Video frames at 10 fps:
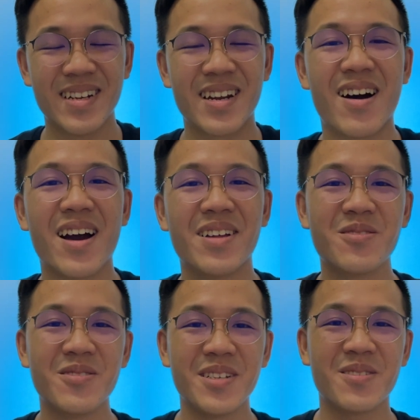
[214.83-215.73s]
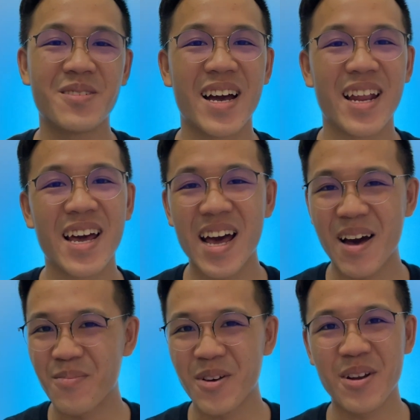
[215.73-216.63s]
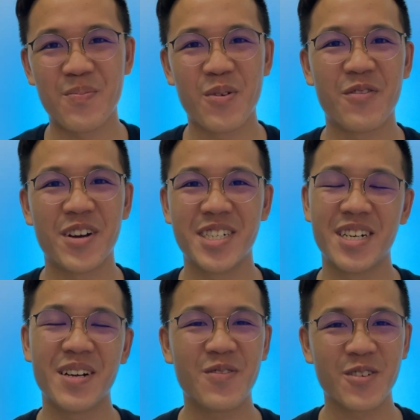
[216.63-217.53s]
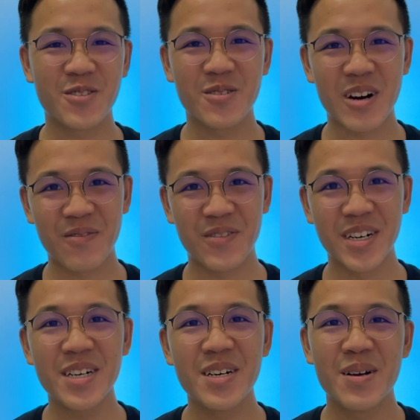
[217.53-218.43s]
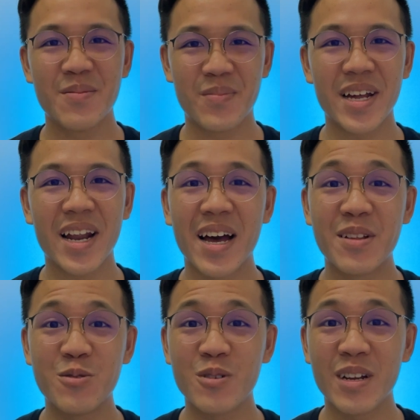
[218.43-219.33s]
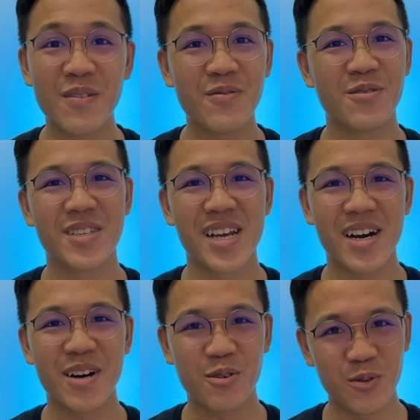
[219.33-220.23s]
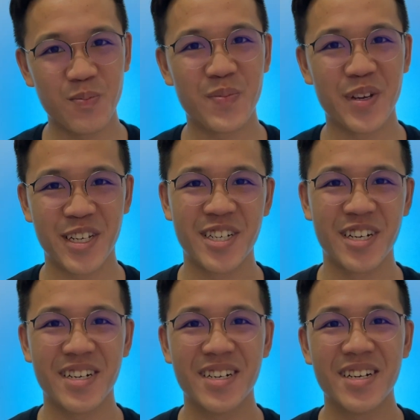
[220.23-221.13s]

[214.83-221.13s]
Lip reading: Now I do need to highlight, I'm not a professional photographer, but I do love to take a good picture.